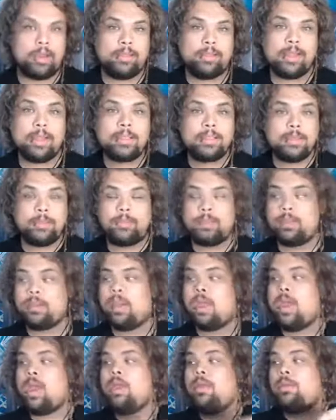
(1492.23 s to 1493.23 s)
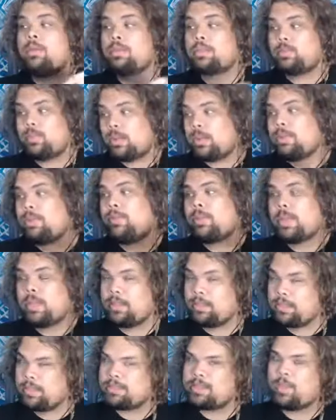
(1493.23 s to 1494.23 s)
And that's something, that's one of the many
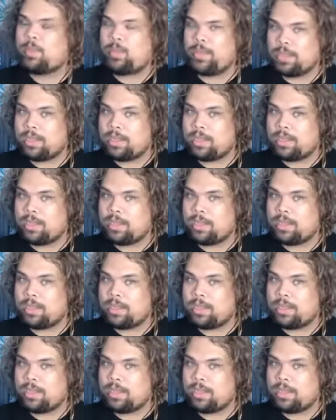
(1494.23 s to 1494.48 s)
things that we